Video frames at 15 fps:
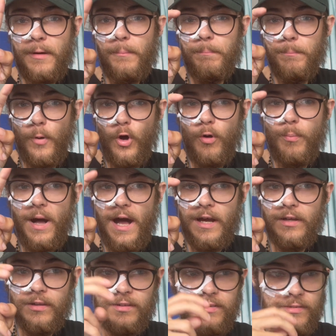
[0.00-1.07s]

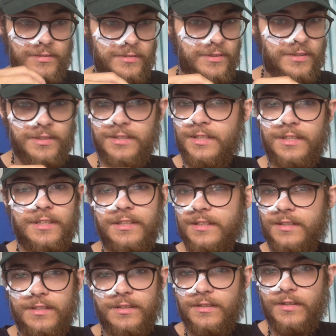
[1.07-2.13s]
mobile.
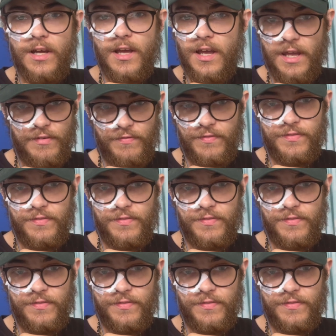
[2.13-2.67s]
If